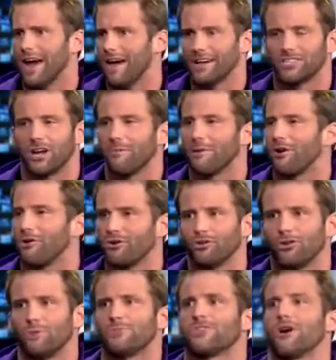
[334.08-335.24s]
Yeah, I started my own
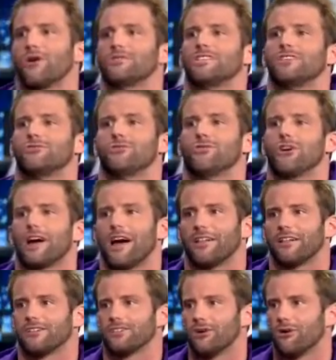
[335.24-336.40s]
YouTube show, The True Long
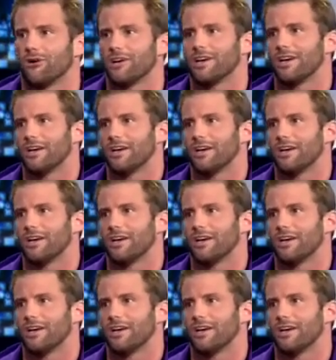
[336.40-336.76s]
Island Story.